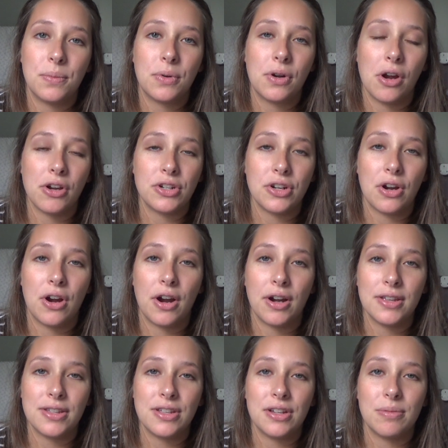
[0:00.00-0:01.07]
will guard your
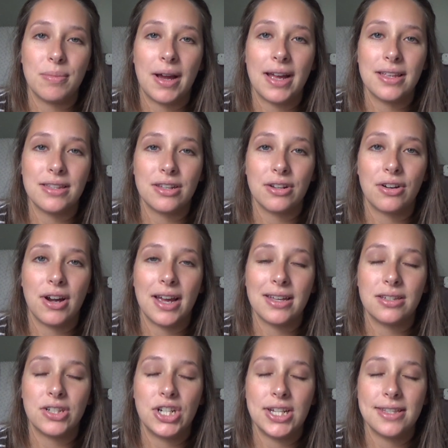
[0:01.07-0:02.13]
hearts and your minds in
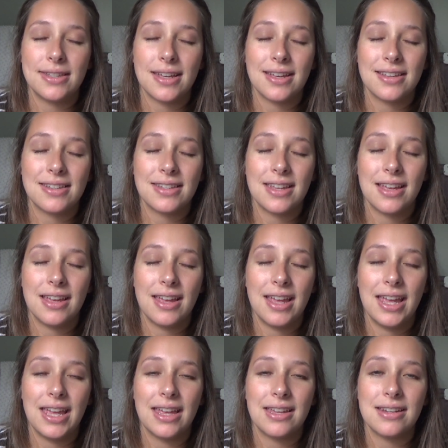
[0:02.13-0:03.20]
Christ Jesus.
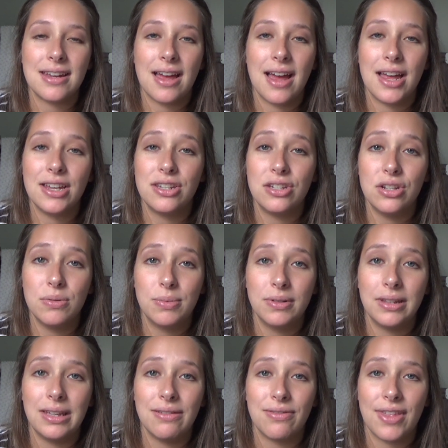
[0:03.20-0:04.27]
And I do
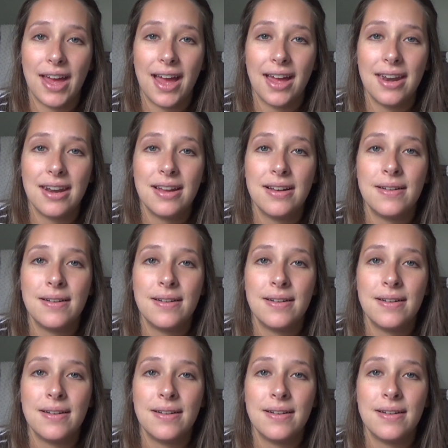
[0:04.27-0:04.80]
believe that.